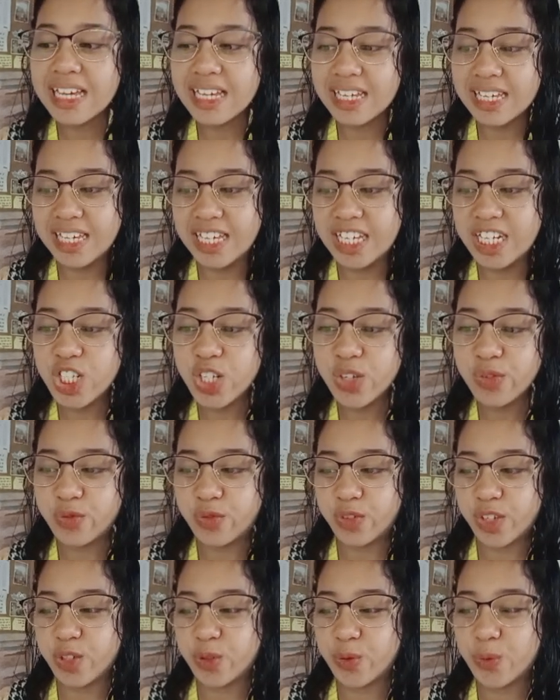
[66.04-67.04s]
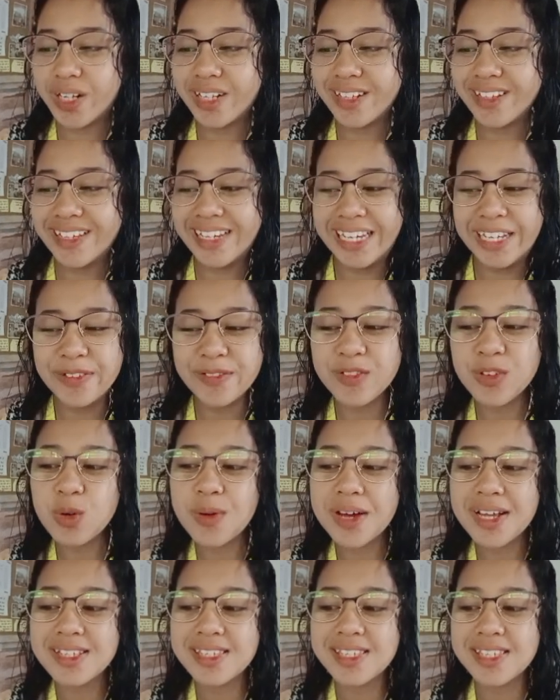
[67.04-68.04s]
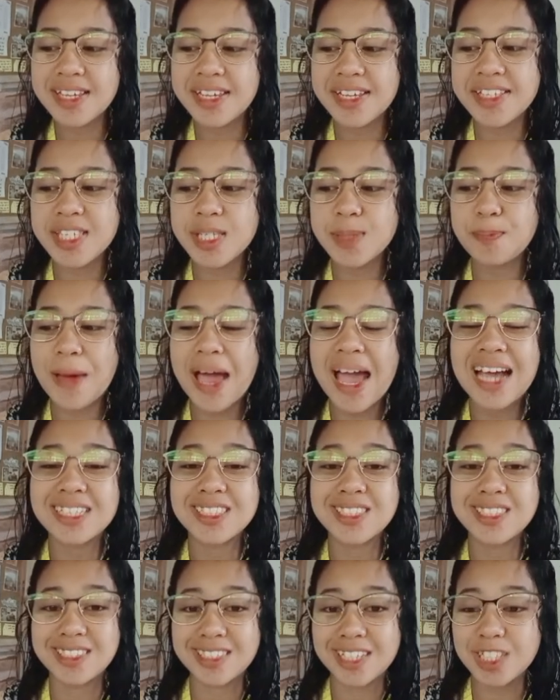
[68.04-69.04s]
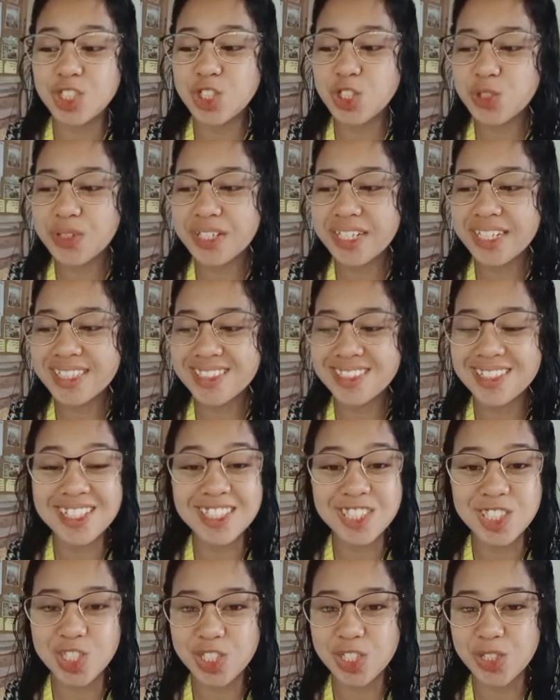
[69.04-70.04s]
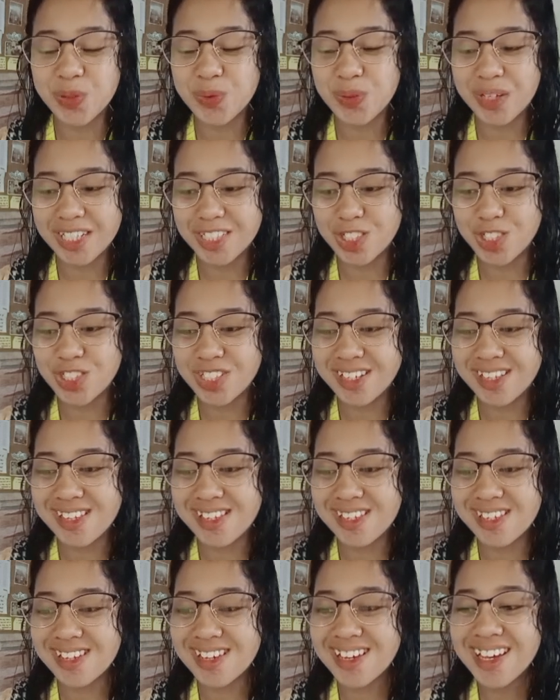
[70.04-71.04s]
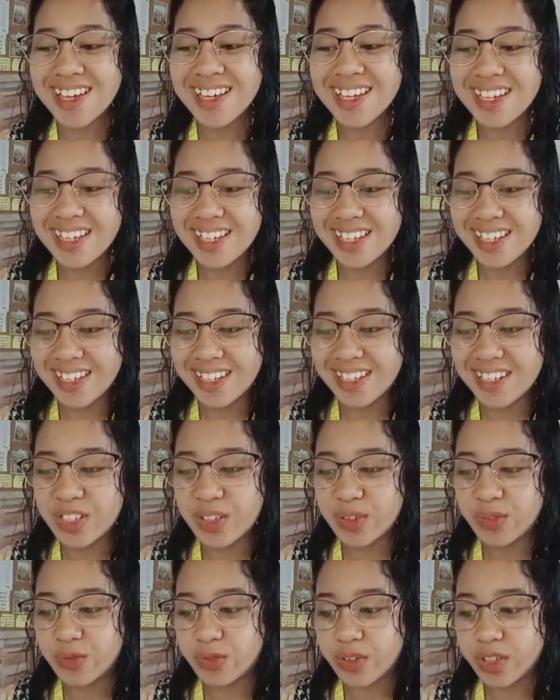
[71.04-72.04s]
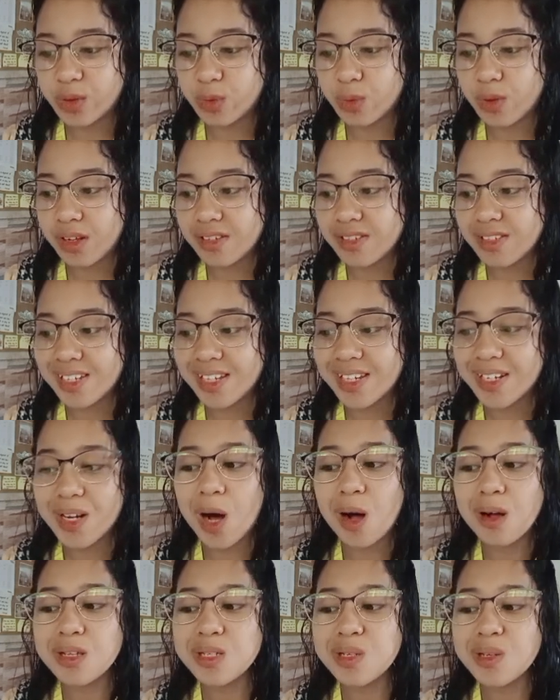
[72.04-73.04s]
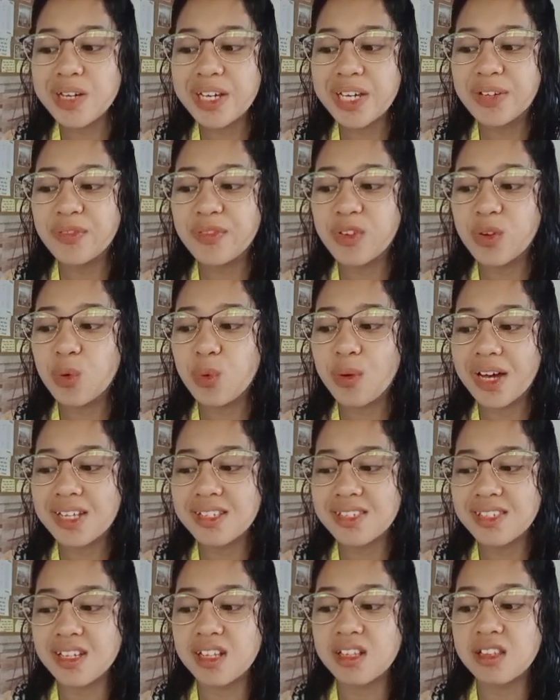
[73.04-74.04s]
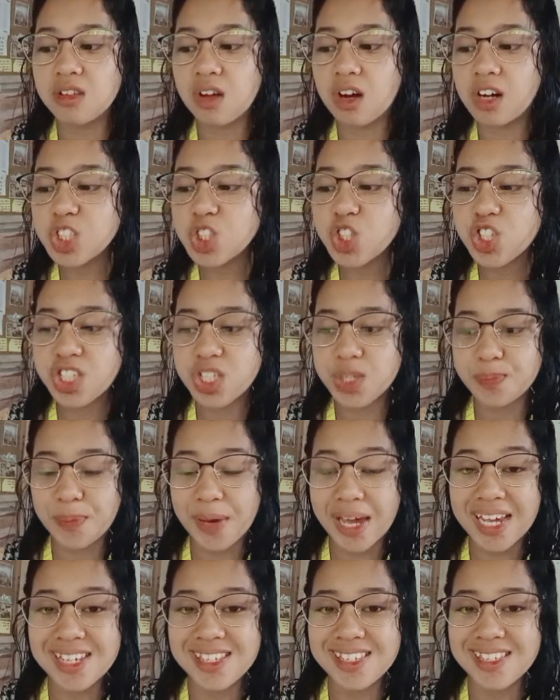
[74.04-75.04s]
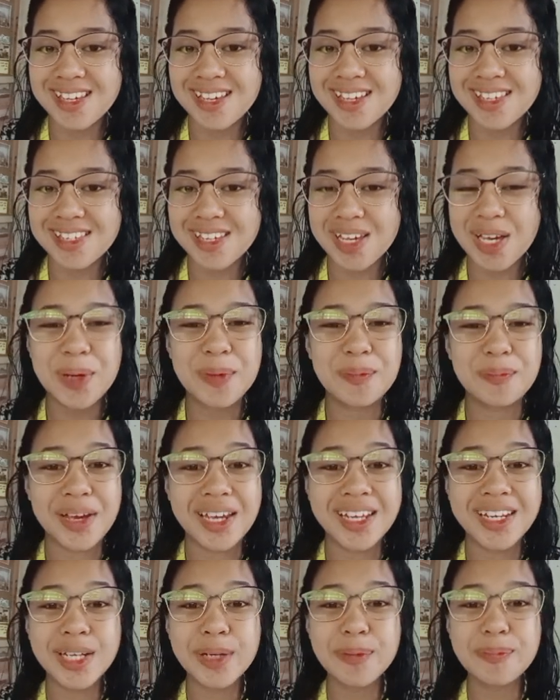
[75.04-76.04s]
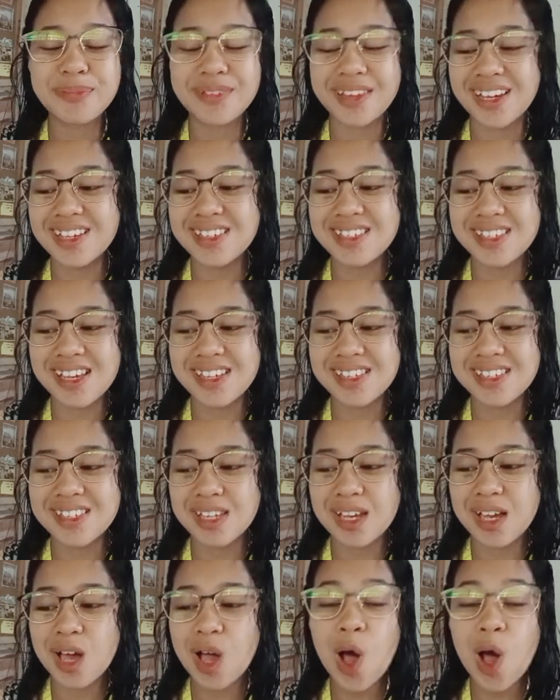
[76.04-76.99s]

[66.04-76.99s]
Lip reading: Individual influence can span centuries and generations. Individuals can also influence large spaces and many places.